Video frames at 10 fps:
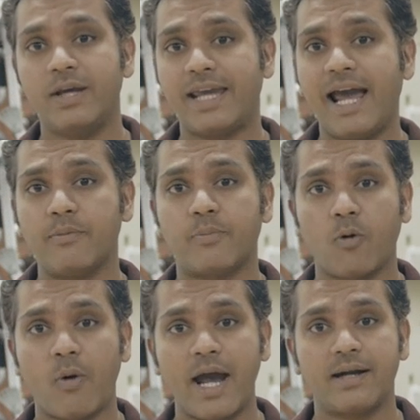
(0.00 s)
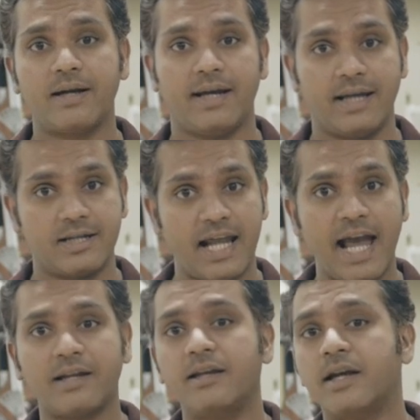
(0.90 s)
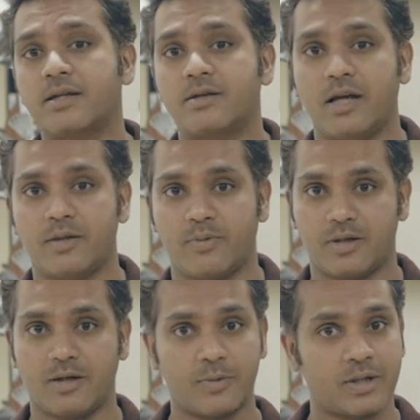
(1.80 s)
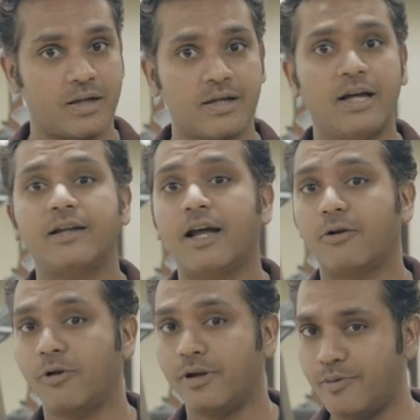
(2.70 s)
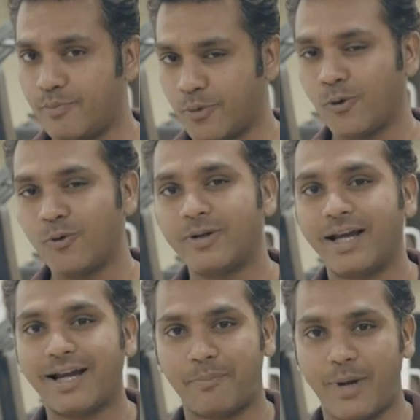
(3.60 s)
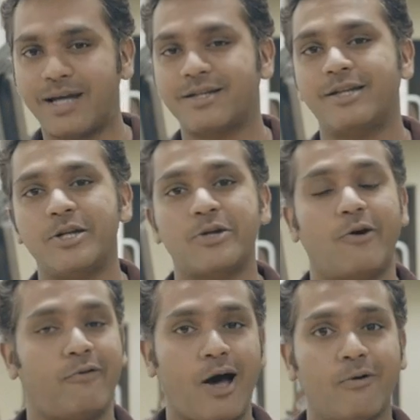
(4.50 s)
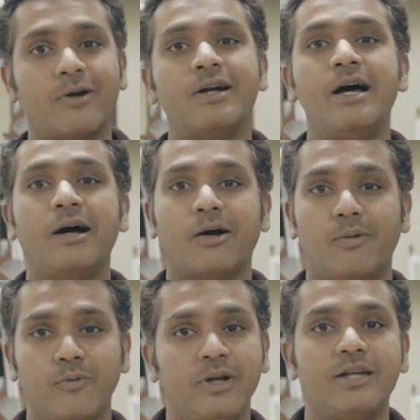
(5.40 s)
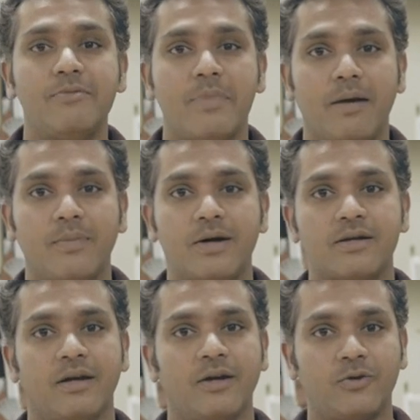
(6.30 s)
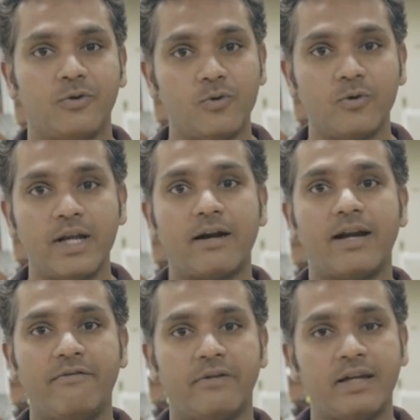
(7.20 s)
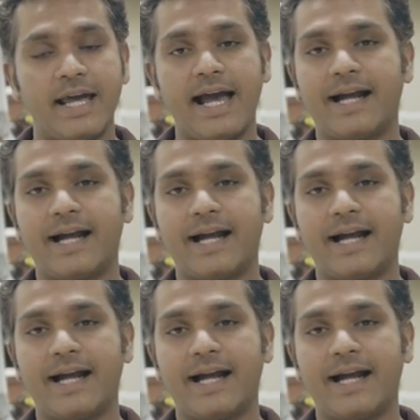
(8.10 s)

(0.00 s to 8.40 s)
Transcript: we can provide exacting exercise prescriptions that will improve the capacities of our community members to do their everyday